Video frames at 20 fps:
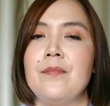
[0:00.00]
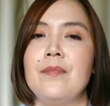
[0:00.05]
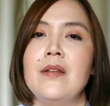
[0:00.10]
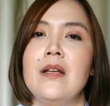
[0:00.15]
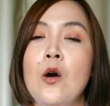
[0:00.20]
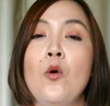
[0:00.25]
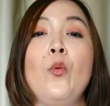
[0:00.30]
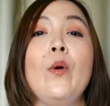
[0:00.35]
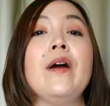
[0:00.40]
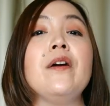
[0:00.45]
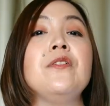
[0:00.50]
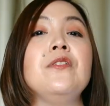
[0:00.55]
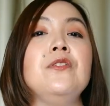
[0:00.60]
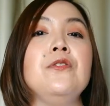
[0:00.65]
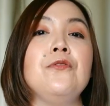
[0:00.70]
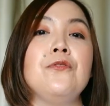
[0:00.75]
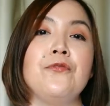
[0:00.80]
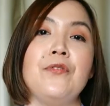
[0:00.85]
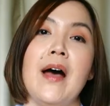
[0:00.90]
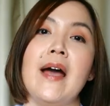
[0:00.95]
Now, where do you
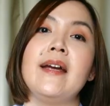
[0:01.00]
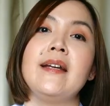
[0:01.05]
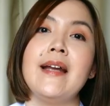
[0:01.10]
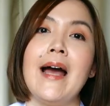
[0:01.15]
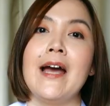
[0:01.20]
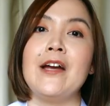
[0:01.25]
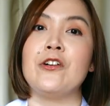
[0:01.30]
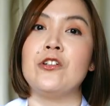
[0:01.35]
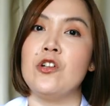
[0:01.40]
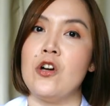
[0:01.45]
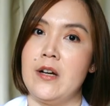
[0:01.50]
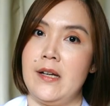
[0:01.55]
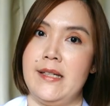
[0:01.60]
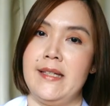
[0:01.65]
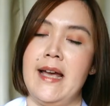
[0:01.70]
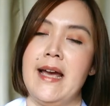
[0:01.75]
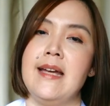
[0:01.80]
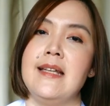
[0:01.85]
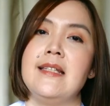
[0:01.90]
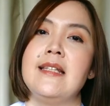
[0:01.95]
find iron
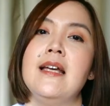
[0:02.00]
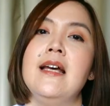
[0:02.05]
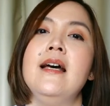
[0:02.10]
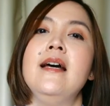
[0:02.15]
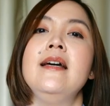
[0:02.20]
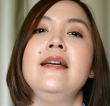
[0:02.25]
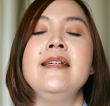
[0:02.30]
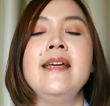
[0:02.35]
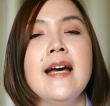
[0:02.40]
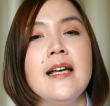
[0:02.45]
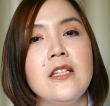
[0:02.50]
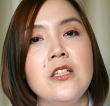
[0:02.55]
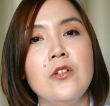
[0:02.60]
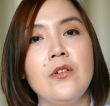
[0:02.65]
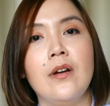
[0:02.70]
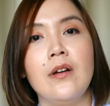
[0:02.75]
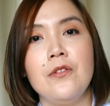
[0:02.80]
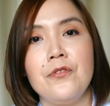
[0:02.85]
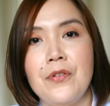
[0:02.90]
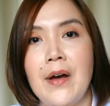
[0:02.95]
oxides? Yes, you
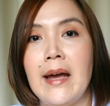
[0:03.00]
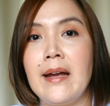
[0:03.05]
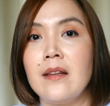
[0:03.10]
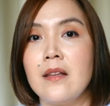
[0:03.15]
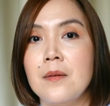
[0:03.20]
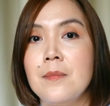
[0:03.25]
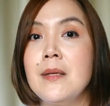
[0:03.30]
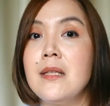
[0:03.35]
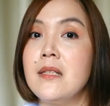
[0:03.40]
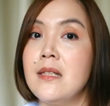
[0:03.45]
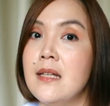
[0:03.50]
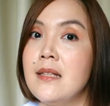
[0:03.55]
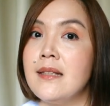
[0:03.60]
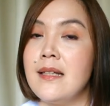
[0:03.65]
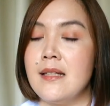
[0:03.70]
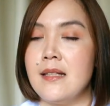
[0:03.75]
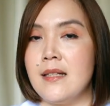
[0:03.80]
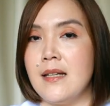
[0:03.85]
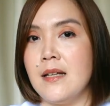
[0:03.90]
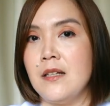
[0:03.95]
can find them in
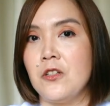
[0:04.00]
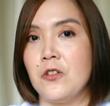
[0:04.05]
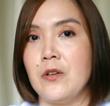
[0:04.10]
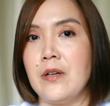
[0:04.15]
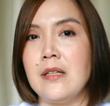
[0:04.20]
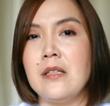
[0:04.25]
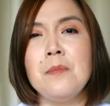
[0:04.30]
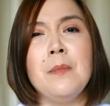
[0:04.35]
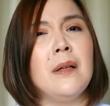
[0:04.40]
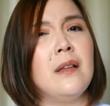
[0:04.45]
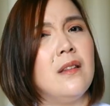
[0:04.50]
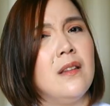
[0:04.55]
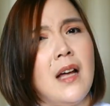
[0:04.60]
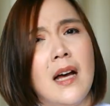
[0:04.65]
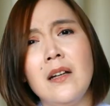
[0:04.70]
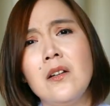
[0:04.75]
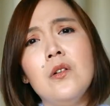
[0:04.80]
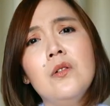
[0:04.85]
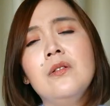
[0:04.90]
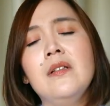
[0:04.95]
tinted sunscreens, but
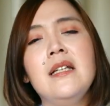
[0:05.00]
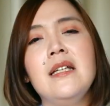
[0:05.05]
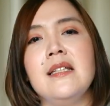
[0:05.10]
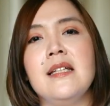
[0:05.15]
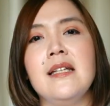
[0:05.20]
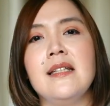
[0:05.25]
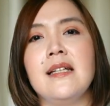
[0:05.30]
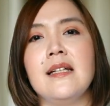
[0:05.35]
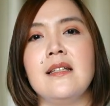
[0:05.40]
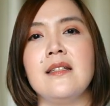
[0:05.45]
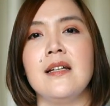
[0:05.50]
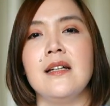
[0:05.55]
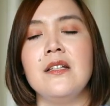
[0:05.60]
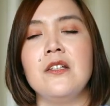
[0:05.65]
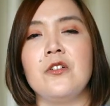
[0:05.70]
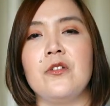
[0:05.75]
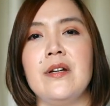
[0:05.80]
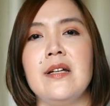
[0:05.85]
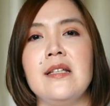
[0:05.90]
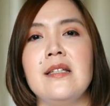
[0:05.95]
not only tinted
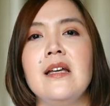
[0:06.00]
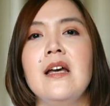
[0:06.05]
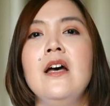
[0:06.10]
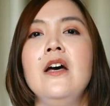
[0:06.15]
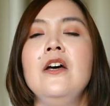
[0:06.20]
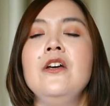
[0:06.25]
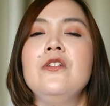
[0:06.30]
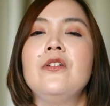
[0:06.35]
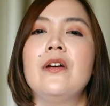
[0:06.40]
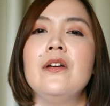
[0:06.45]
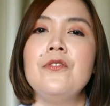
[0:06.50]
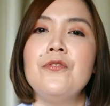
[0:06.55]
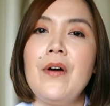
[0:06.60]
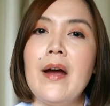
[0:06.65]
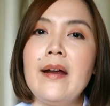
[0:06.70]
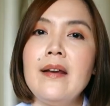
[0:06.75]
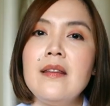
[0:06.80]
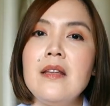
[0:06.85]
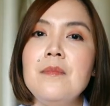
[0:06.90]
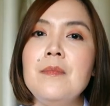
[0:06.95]
sunscreens. You can
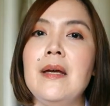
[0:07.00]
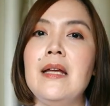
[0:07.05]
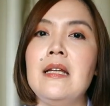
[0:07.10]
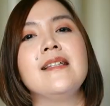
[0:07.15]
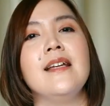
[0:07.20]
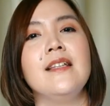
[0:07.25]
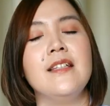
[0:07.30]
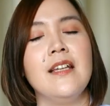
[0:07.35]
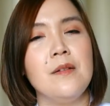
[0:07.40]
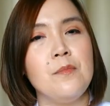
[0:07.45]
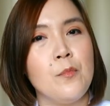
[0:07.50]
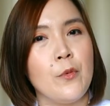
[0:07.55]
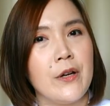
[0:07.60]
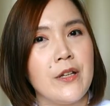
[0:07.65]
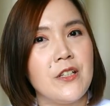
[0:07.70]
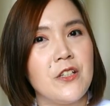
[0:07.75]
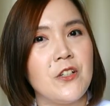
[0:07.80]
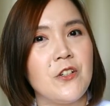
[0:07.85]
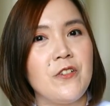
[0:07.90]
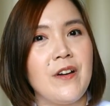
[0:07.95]
find them in tinted
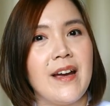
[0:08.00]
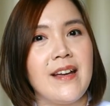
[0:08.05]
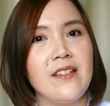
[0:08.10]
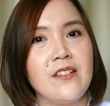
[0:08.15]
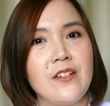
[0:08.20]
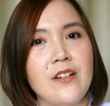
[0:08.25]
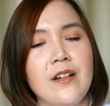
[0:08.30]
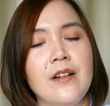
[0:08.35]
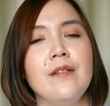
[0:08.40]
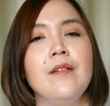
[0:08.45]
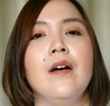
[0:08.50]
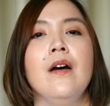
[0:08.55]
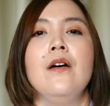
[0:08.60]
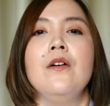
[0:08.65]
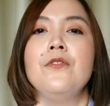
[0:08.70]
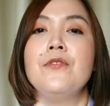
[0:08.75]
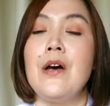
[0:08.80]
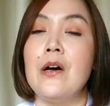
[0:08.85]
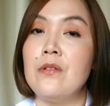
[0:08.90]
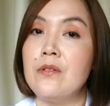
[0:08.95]
moisturizer,
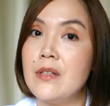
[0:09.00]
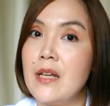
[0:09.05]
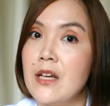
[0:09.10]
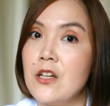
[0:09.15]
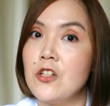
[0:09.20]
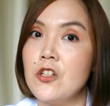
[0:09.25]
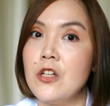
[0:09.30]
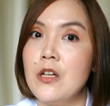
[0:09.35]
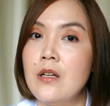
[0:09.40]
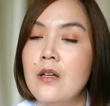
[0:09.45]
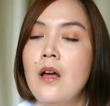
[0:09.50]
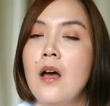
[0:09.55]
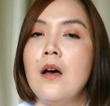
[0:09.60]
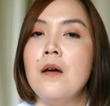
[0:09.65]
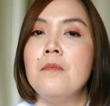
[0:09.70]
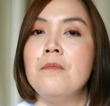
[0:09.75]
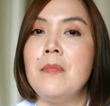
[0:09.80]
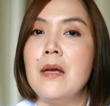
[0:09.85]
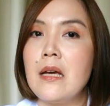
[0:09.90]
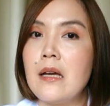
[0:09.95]
foundation,
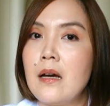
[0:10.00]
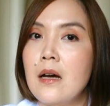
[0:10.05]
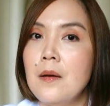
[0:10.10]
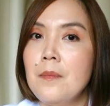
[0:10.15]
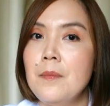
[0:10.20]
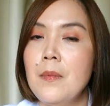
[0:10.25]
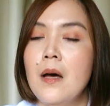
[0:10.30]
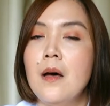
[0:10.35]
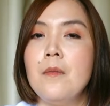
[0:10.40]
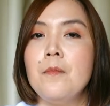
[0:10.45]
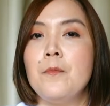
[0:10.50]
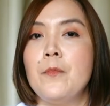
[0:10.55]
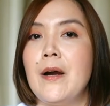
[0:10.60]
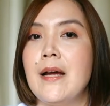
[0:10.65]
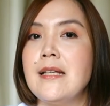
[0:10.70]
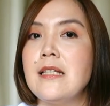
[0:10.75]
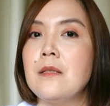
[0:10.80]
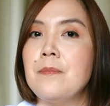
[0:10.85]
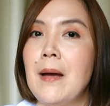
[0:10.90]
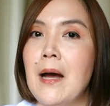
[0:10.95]
makeup,
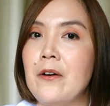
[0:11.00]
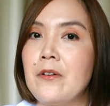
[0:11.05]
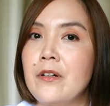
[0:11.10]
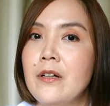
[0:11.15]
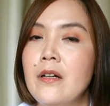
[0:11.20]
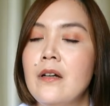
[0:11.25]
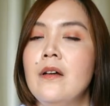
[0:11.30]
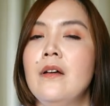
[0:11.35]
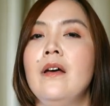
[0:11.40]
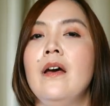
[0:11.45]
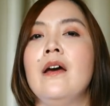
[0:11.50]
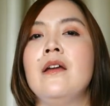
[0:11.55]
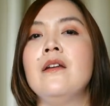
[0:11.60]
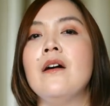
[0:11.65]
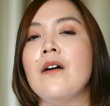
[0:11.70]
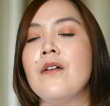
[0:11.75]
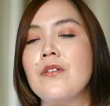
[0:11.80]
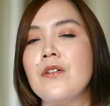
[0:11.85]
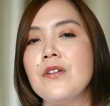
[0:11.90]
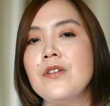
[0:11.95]
pressed powder, and
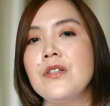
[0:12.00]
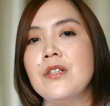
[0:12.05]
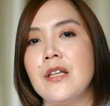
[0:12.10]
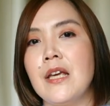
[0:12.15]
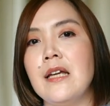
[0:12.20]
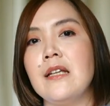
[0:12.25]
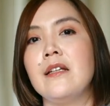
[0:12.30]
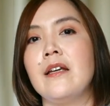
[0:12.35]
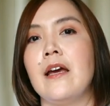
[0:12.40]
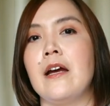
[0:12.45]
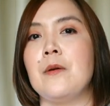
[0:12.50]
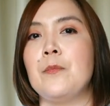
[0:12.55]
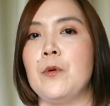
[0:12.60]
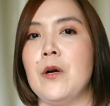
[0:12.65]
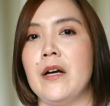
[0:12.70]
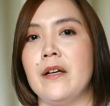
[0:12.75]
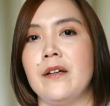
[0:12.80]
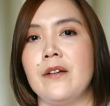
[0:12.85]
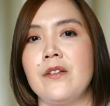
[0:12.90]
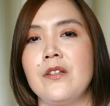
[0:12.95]
other skincare
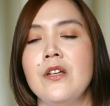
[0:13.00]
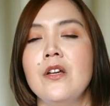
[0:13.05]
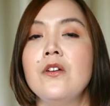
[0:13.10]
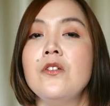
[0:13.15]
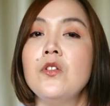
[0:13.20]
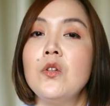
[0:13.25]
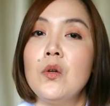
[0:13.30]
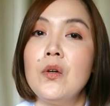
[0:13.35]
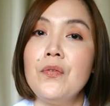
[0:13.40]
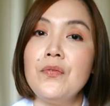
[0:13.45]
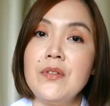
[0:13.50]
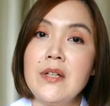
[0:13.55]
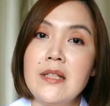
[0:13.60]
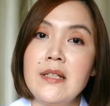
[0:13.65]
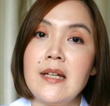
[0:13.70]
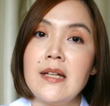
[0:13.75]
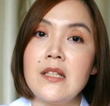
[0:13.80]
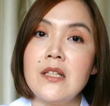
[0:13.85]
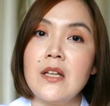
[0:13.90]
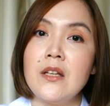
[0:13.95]
products. So if
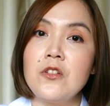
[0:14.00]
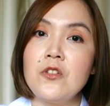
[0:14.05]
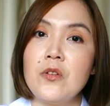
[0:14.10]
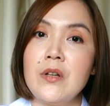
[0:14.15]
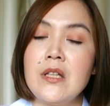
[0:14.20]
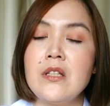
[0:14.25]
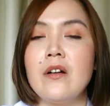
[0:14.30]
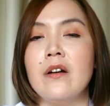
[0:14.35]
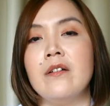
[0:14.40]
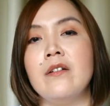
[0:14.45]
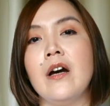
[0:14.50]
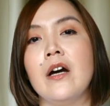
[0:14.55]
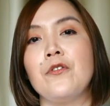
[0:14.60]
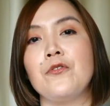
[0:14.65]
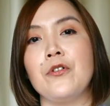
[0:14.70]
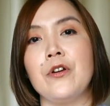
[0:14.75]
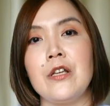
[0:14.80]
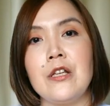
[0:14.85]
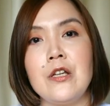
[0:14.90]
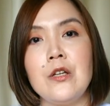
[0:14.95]
tinted sunscreens are not
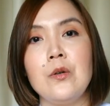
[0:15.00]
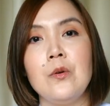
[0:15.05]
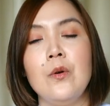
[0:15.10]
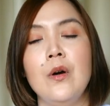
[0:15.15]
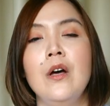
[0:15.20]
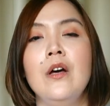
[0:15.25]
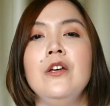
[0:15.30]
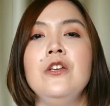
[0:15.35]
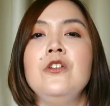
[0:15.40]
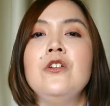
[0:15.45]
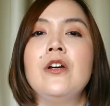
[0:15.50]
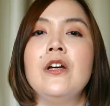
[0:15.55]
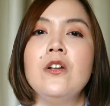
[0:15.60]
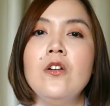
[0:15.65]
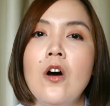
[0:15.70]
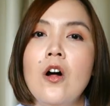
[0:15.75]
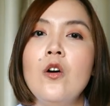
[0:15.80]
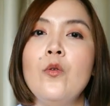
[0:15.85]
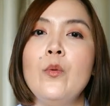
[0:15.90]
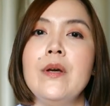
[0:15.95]
for you, you can
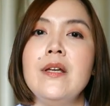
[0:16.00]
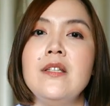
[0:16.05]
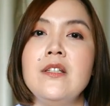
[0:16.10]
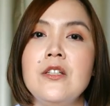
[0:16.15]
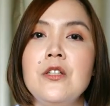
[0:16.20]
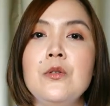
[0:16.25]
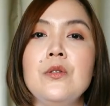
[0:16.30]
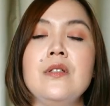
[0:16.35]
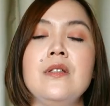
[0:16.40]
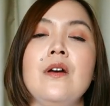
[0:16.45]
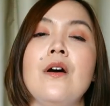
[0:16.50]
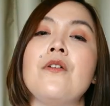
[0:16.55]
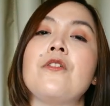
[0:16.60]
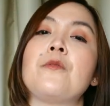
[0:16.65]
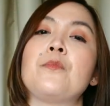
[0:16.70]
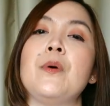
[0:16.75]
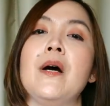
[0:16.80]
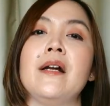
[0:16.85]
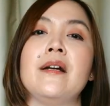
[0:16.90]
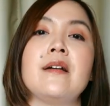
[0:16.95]
always use the other
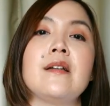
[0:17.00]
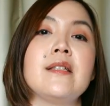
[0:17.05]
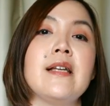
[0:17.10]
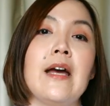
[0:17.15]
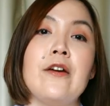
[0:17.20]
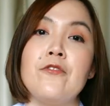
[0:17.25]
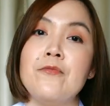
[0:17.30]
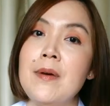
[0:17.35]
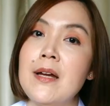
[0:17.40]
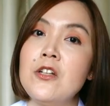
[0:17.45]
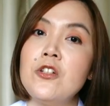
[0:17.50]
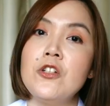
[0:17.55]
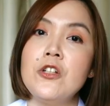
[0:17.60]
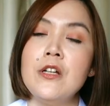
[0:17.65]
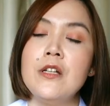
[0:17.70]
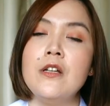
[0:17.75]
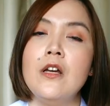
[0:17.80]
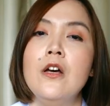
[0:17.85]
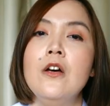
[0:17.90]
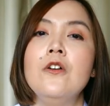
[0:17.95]
products I've
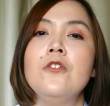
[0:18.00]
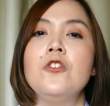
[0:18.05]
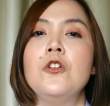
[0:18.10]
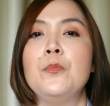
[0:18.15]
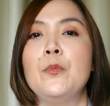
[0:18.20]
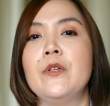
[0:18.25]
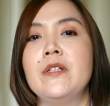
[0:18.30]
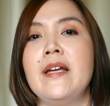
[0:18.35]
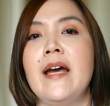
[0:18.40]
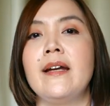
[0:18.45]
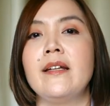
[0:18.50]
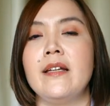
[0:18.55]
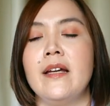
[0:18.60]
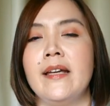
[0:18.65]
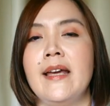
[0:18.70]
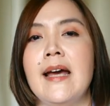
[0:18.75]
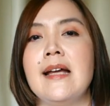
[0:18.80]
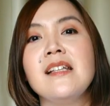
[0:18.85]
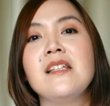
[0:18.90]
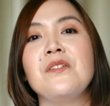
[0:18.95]
mentioned to protect
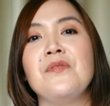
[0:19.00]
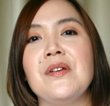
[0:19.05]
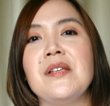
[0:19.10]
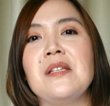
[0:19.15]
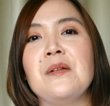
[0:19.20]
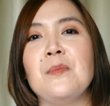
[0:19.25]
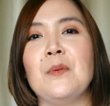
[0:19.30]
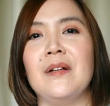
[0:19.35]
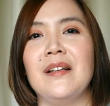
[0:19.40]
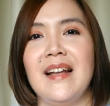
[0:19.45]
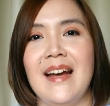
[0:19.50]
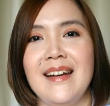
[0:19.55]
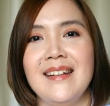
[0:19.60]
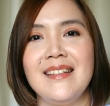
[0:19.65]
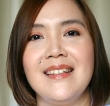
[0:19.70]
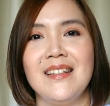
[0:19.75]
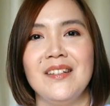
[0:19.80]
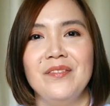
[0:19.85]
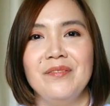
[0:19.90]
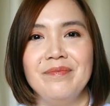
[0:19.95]
against visible
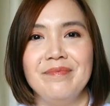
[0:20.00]
light.